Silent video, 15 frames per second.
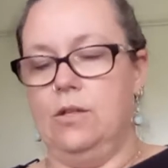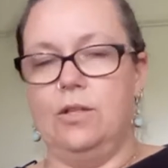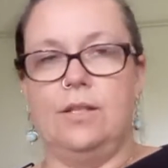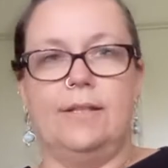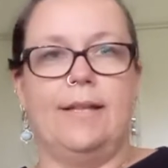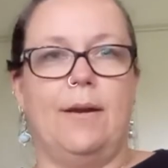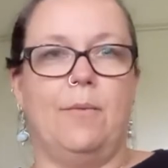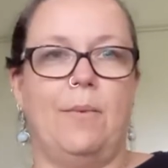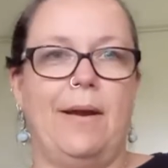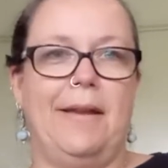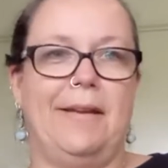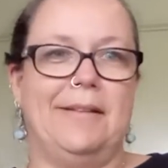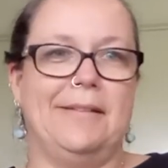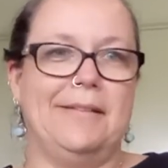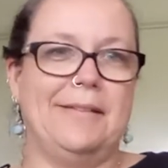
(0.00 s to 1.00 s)
Just that
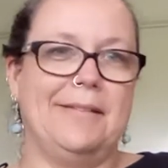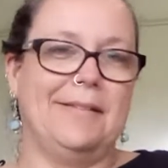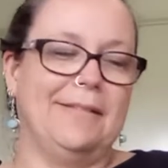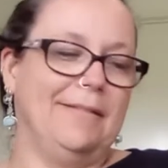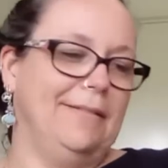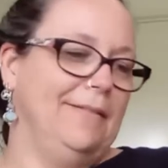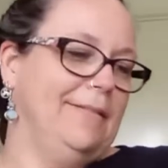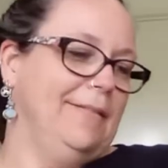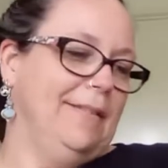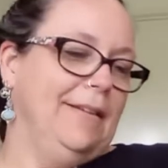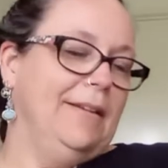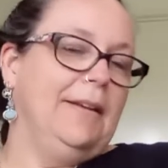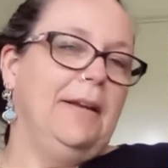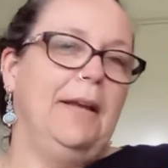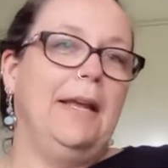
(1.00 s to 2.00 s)
way it's
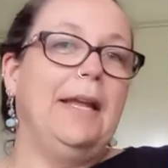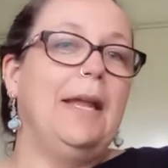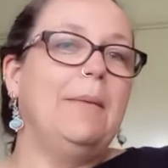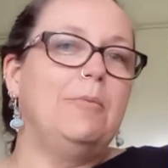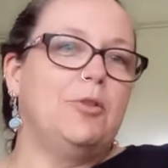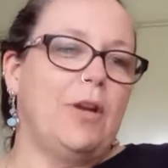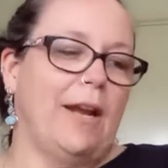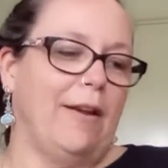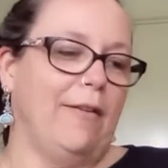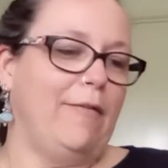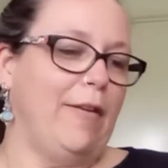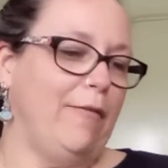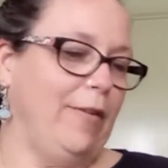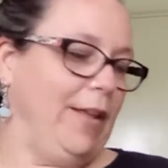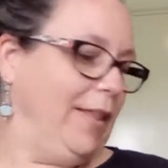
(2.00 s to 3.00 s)
keep track of
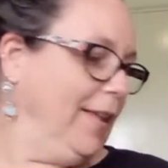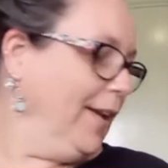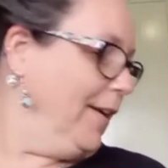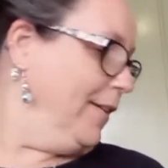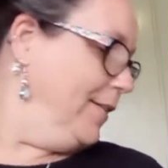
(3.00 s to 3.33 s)
everything.